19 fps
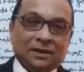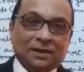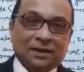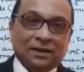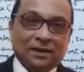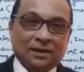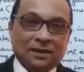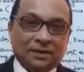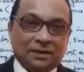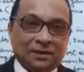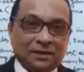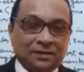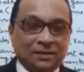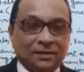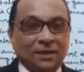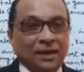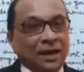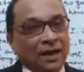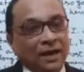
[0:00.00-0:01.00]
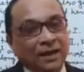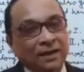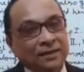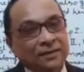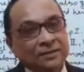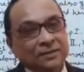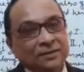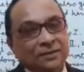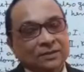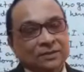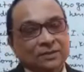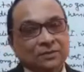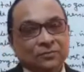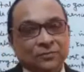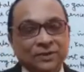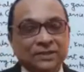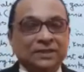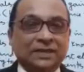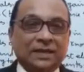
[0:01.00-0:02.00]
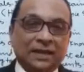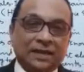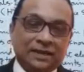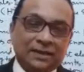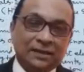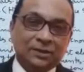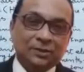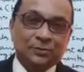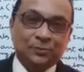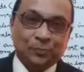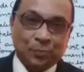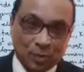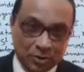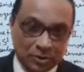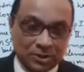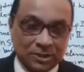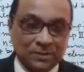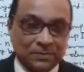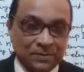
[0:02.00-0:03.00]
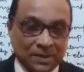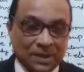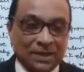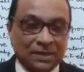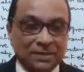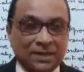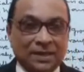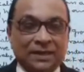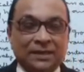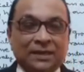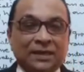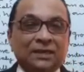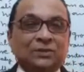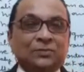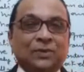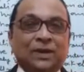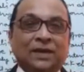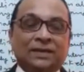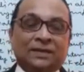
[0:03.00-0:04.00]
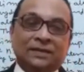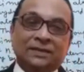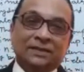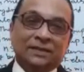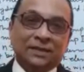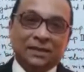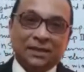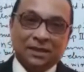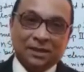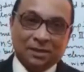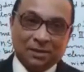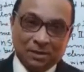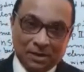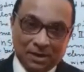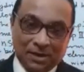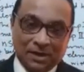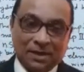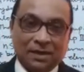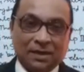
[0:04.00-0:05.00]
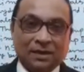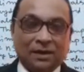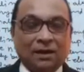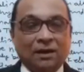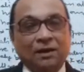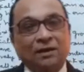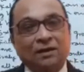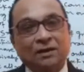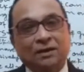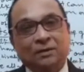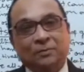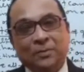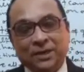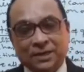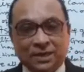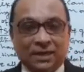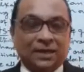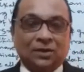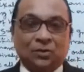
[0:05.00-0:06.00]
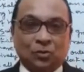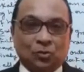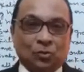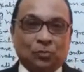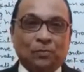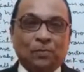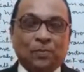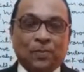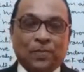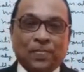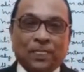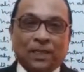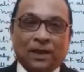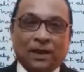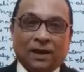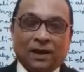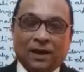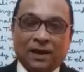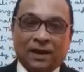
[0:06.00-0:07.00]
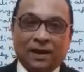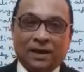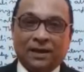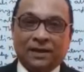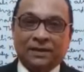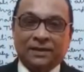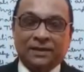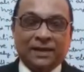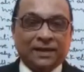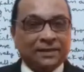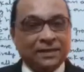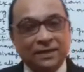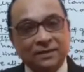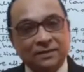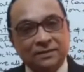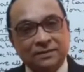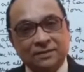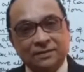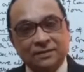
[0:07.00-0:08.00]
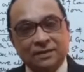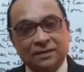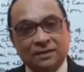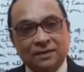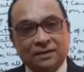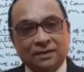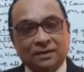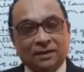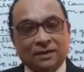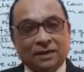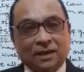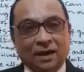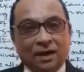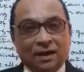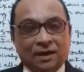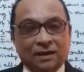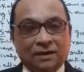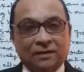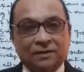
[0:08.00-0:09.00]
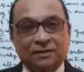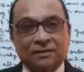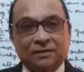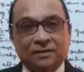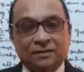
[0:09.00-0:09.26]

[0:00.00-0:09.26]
uh, the ions which carries positive charge and that's why it is uh, called metallic group and the others are